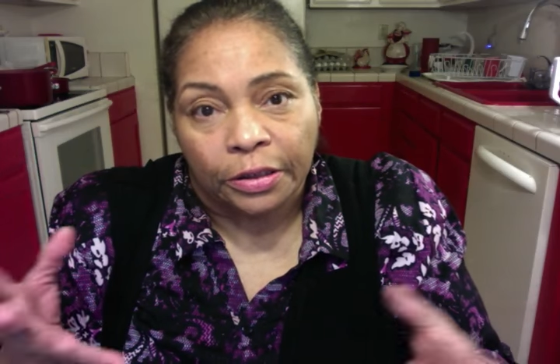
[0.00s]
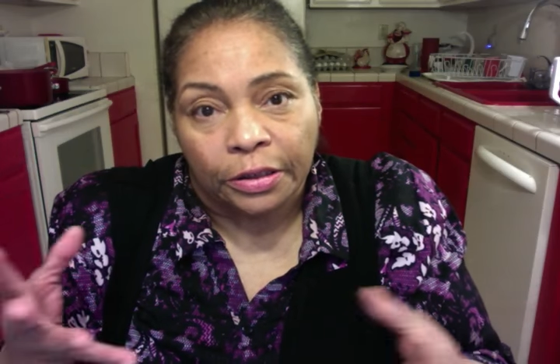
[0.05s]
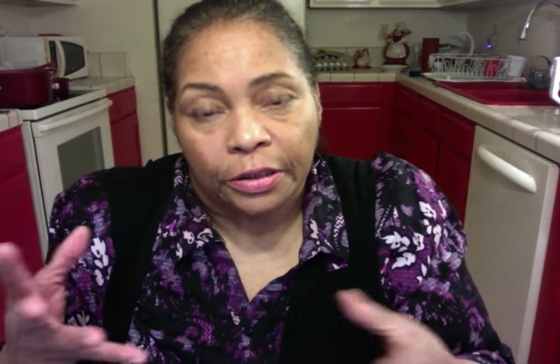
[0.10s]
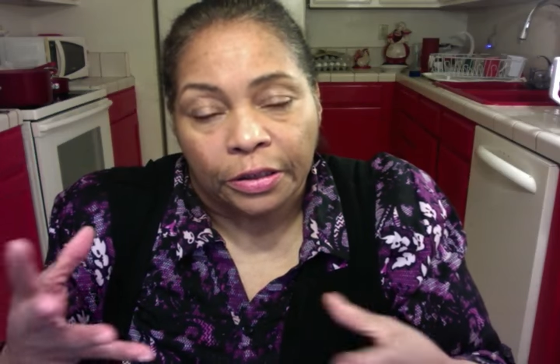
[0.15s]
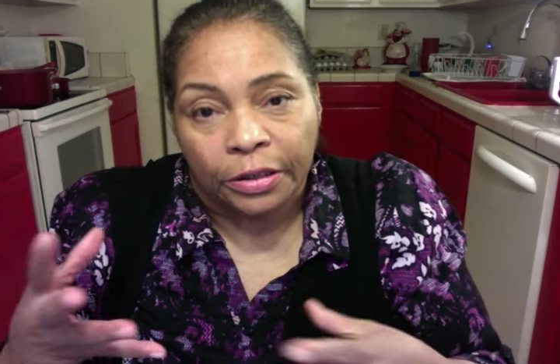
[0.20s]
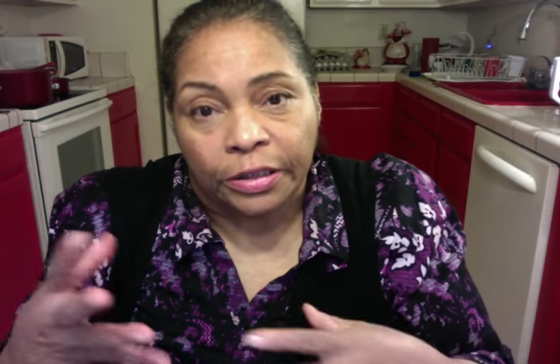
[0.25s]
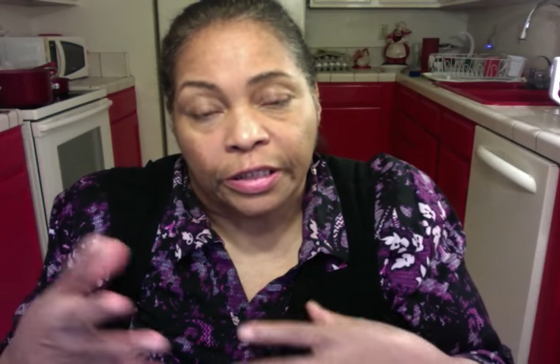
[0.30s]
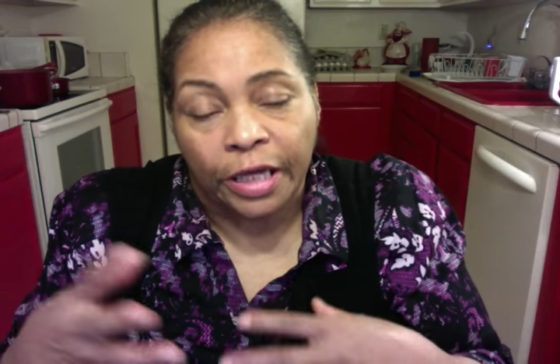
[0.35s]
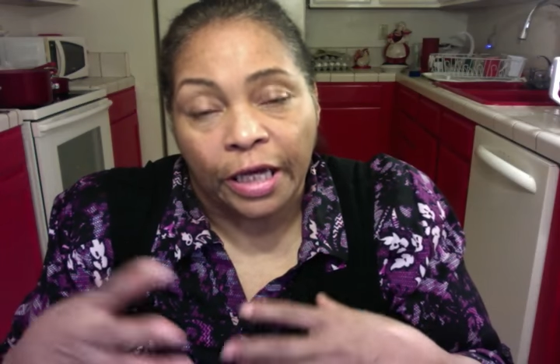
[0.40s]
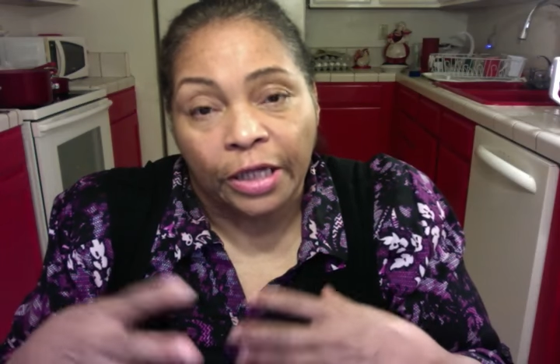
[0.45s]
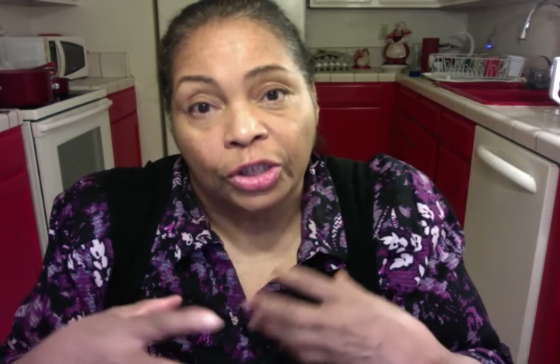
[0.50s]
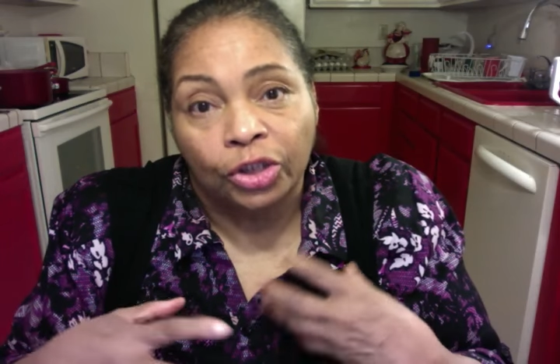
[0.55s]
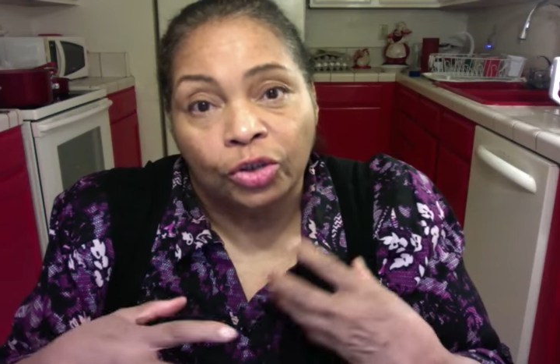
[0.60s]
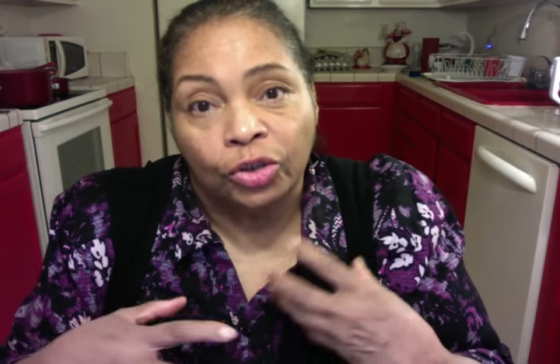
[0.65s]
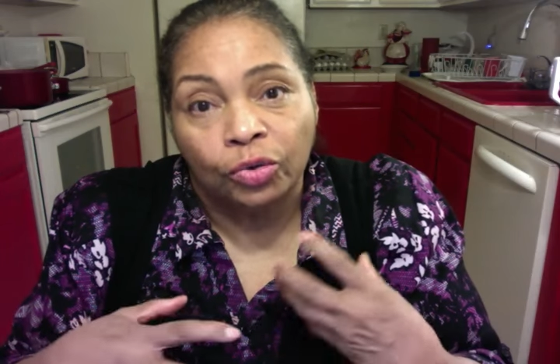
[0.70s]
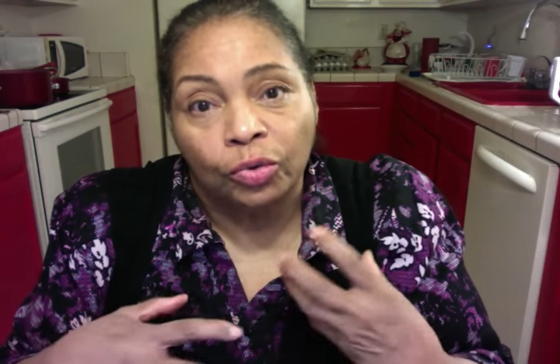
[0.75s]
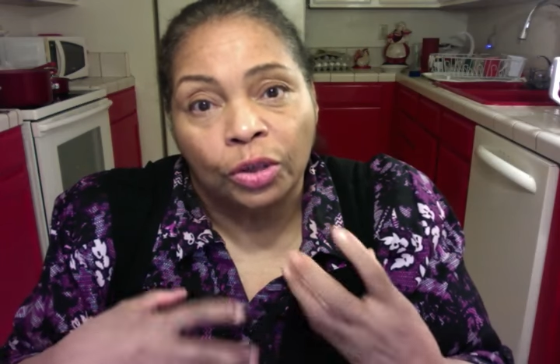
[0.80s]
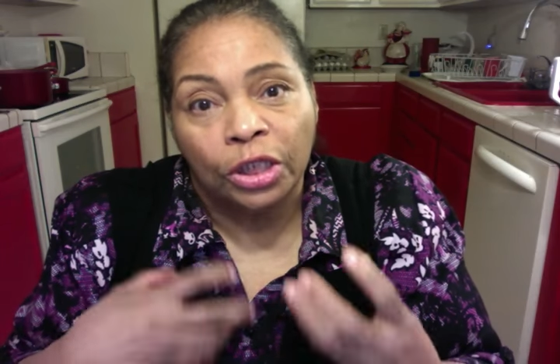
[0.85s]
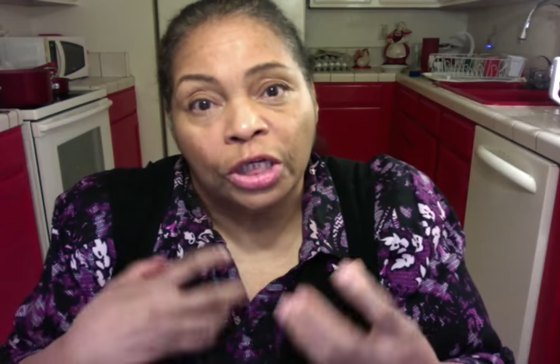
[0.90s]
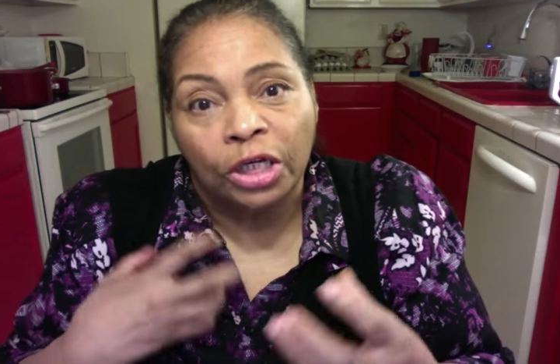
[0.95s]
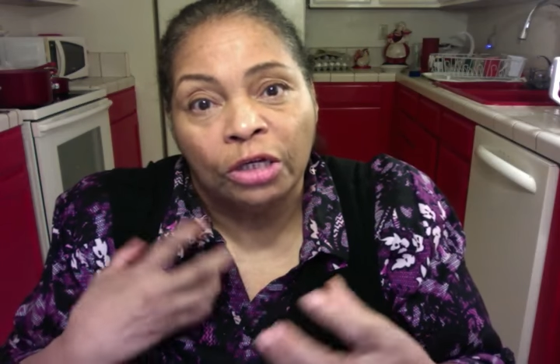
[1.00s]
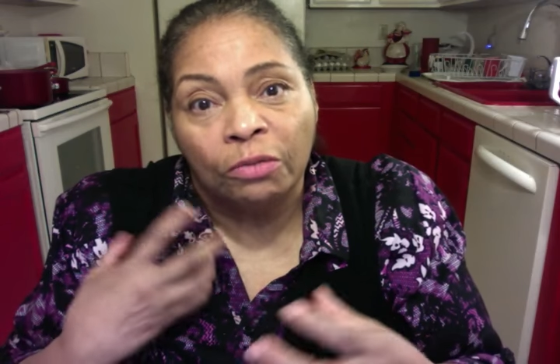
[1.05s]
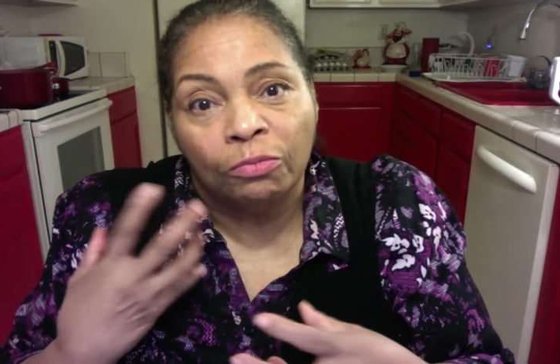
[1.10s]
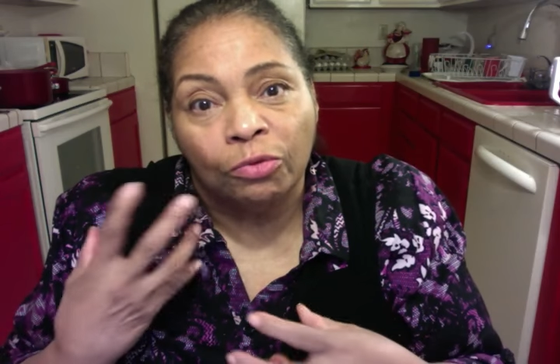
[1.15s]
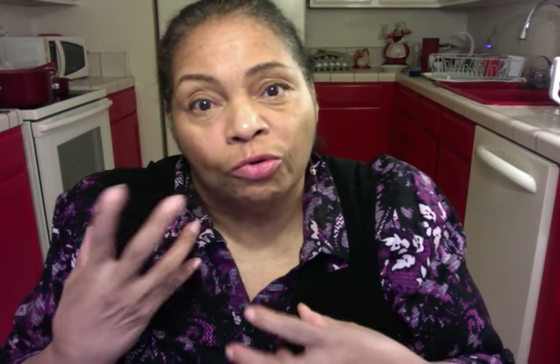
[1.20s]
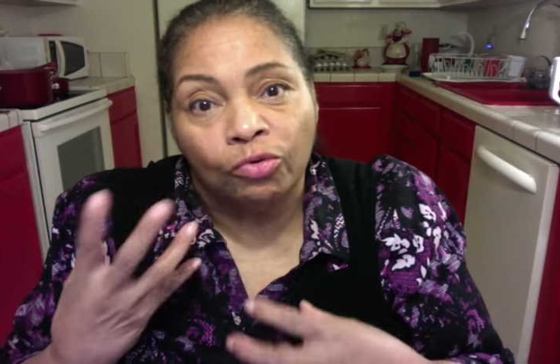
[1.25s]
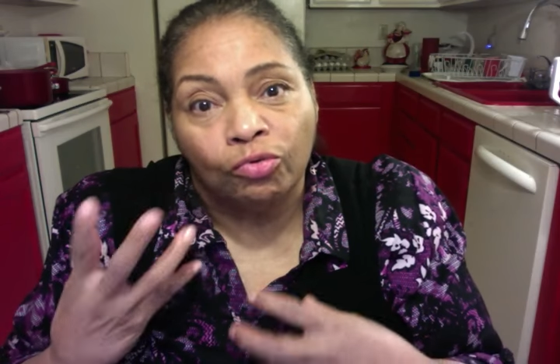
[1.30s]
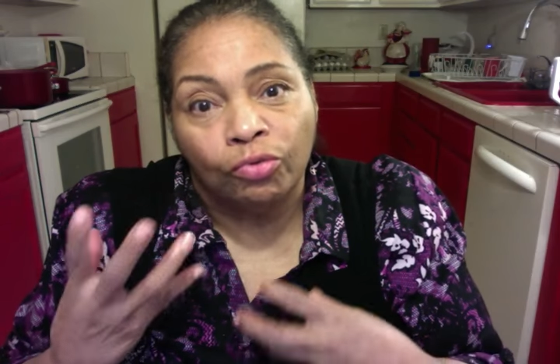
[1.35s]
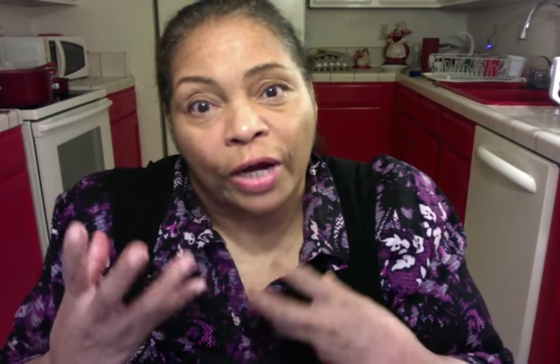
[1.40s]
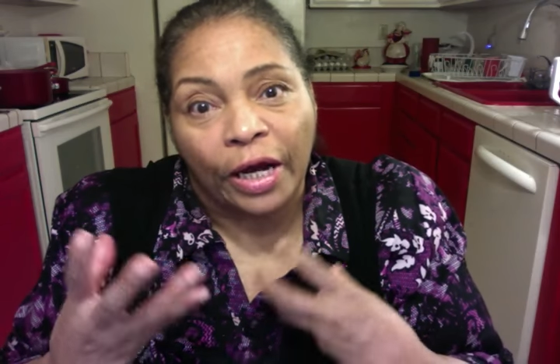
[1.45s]
Sexual
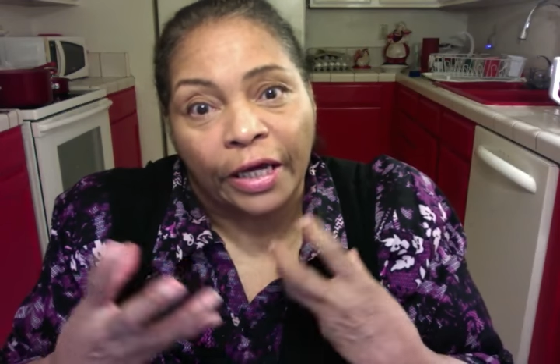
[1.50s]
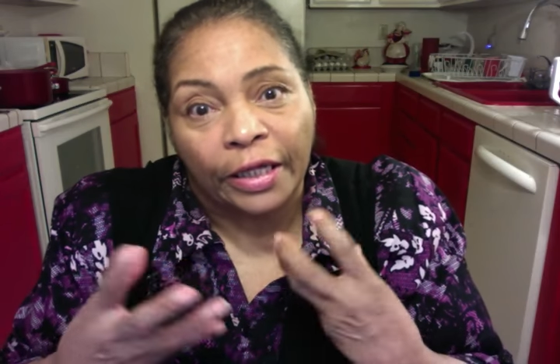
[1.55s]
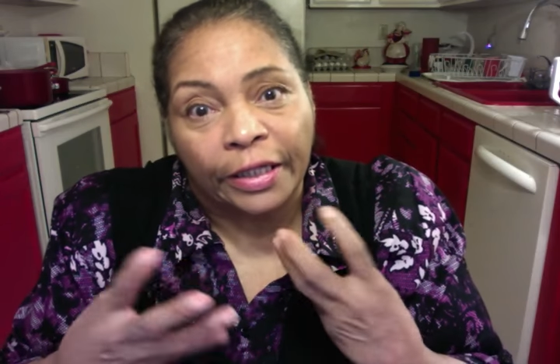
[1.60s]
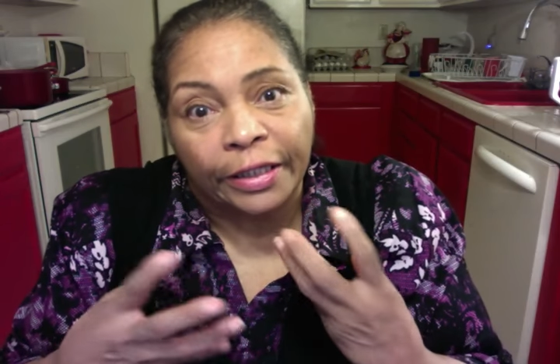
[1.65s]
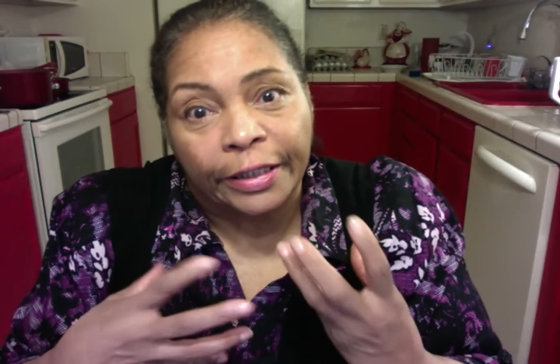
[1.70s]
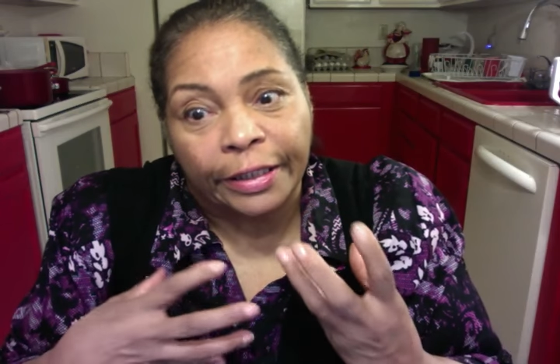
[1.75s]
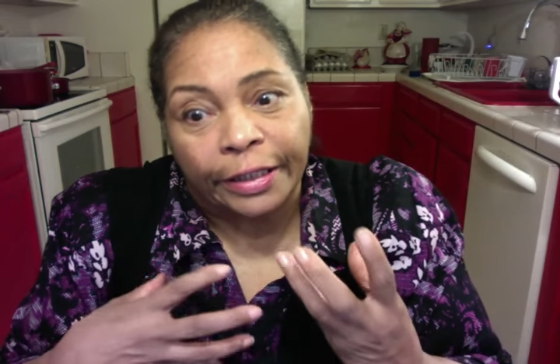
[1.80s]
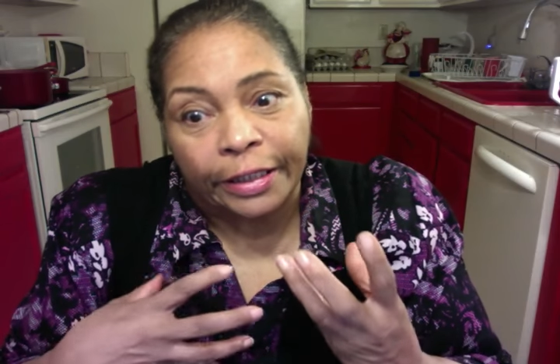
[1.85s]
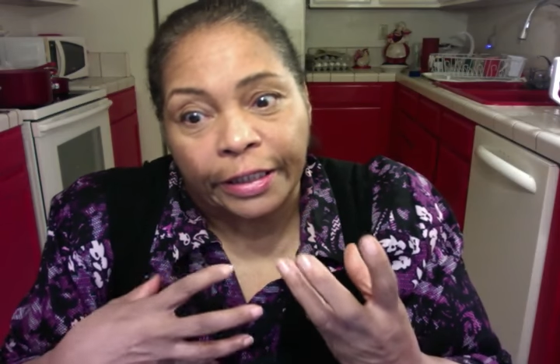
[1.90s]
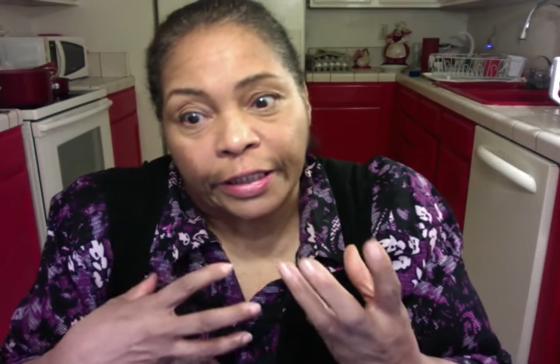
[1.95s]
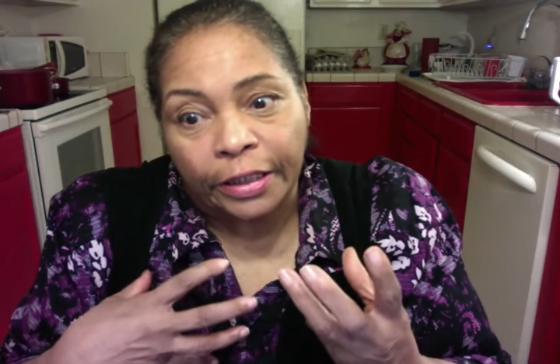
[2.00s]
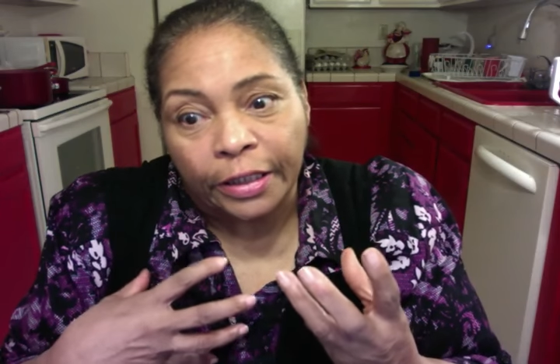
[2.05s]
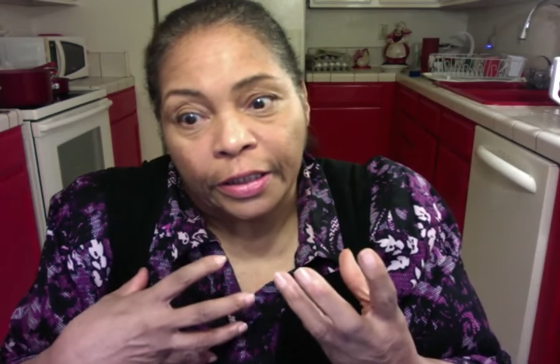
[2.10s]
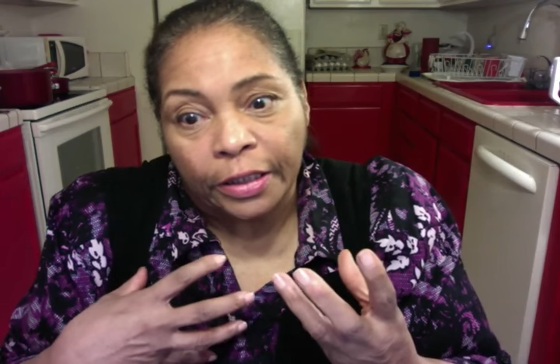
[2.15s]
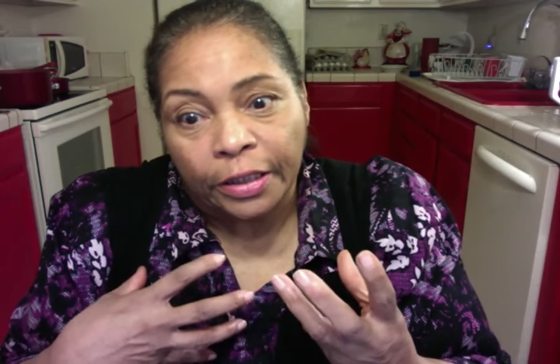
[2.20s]
immorality